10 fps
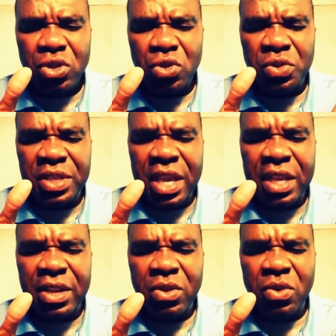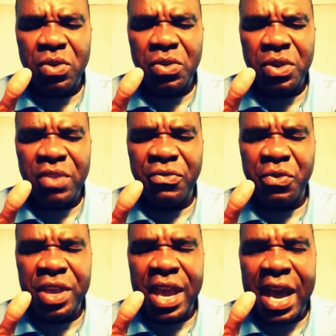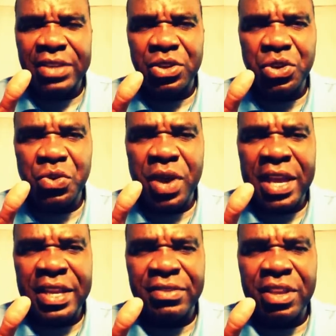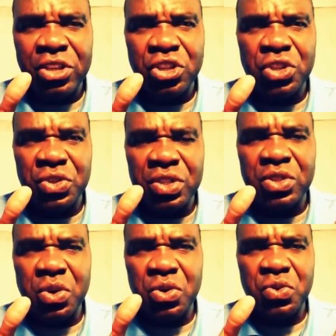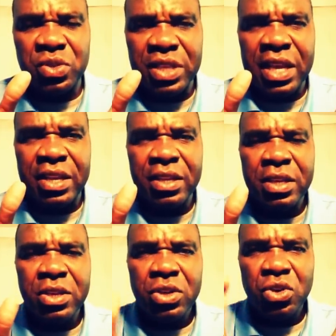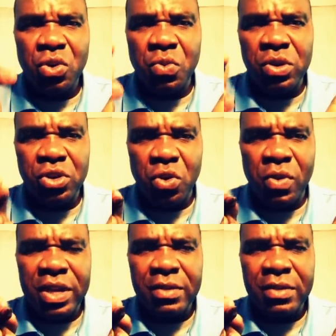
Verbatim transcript: You said if we ask you anything, Jesus, so you said, you will do